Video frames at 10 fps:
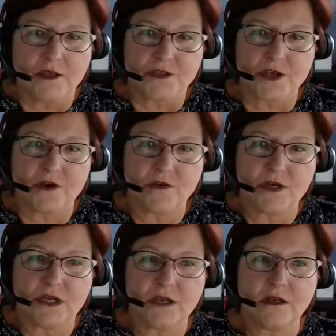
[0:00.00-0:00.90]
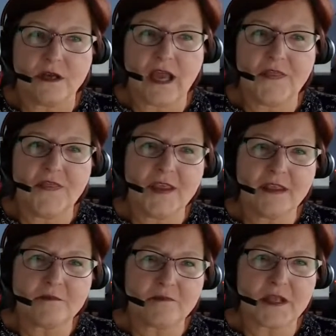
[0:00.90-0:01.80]
So I
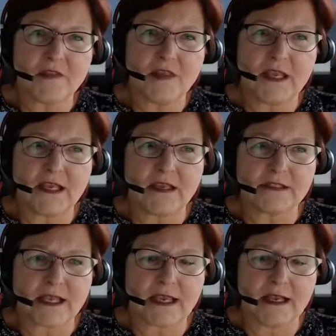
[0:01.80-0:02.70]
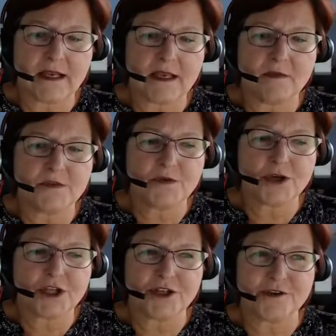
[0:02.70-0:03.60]
think the big thing as I kind of come
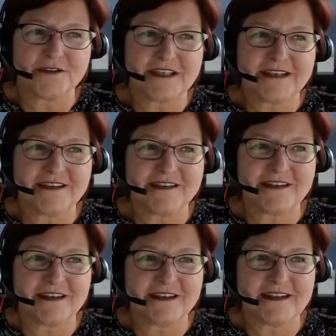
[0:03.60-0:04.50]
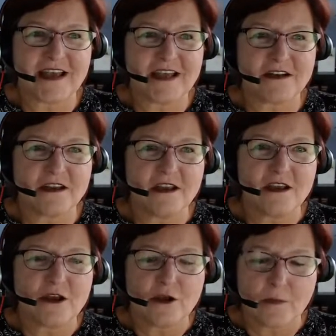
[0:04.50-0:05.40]
to a close here is that
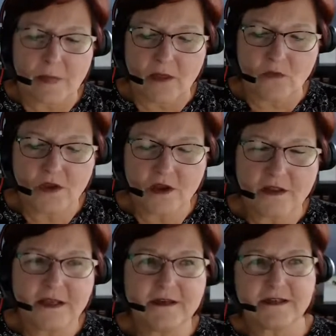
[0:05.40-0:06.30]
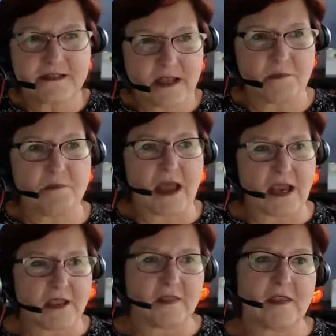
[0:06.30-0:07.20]
we all need to step
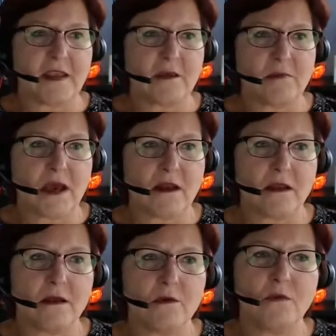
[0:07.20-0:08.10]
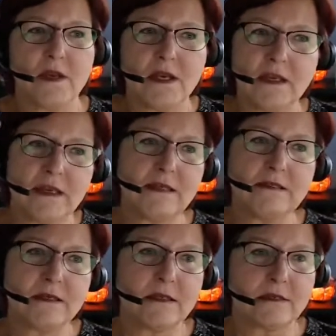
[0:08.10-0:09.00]
back and think about it. We need
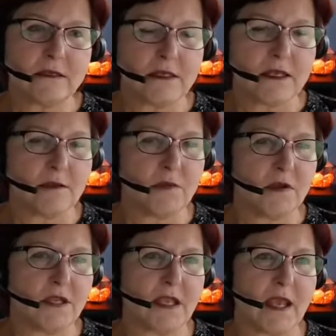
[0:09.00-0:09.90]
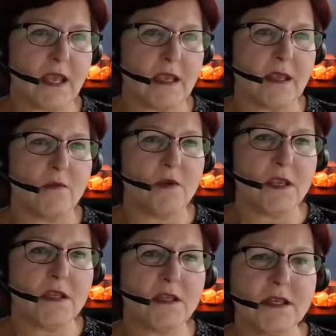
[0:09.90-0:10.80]
to clearly communicate and
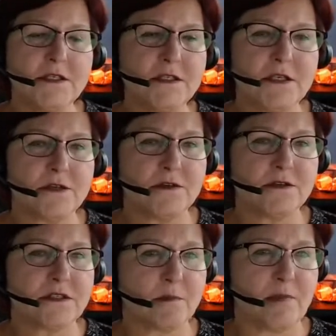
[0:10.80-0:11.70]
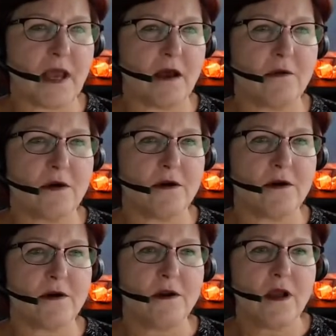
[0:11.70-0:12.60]
we need to use the
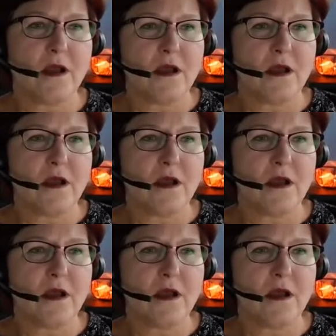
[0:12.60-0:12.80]
power